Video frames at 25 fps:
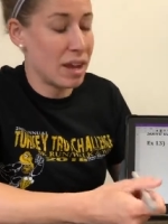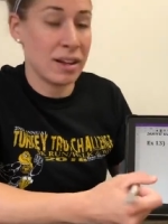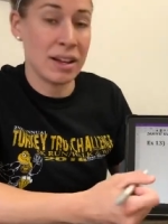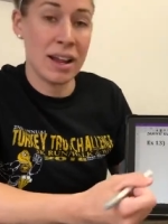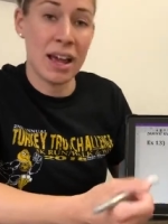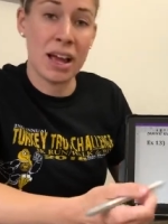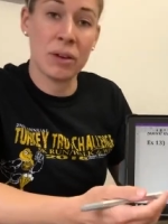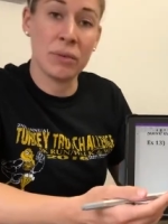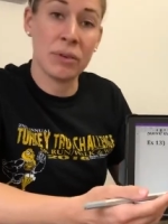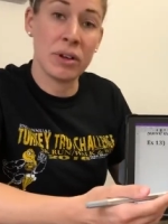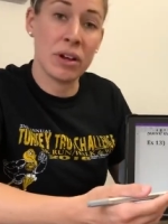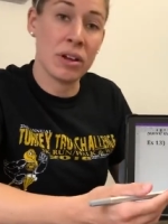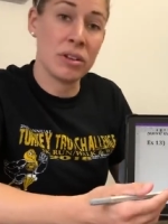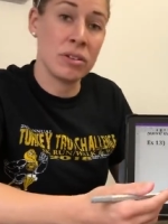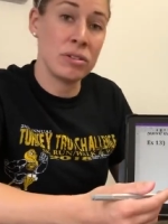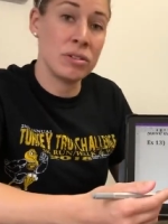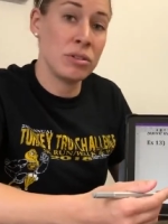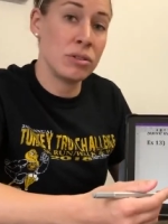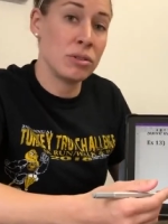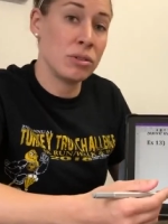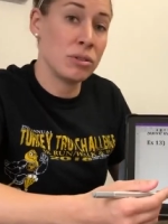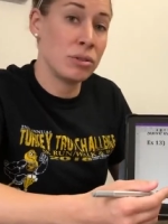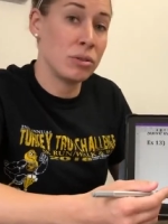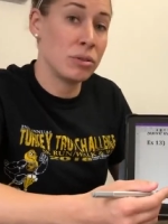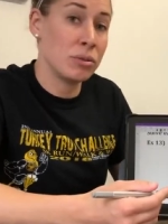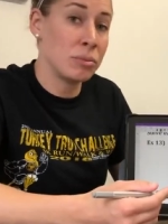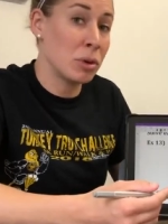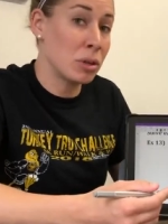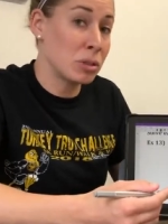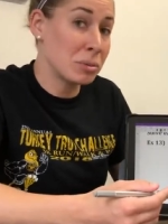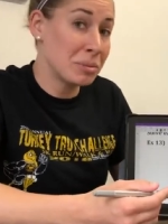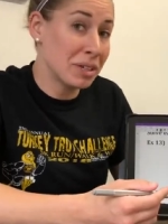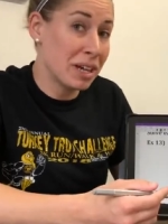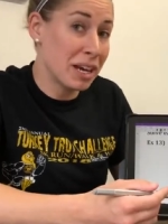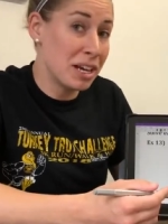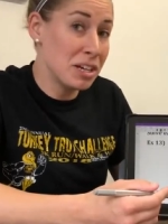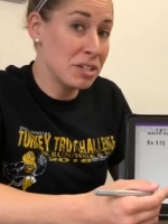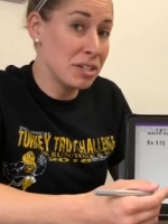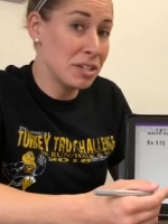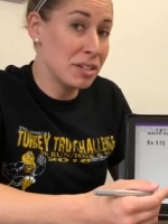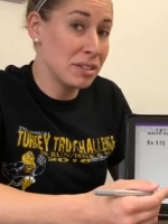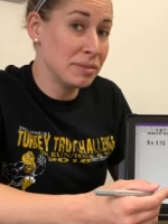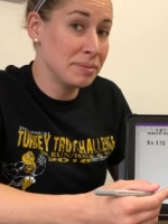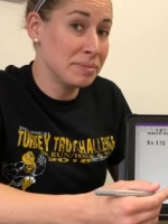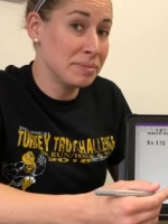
And how do we undo multiplication?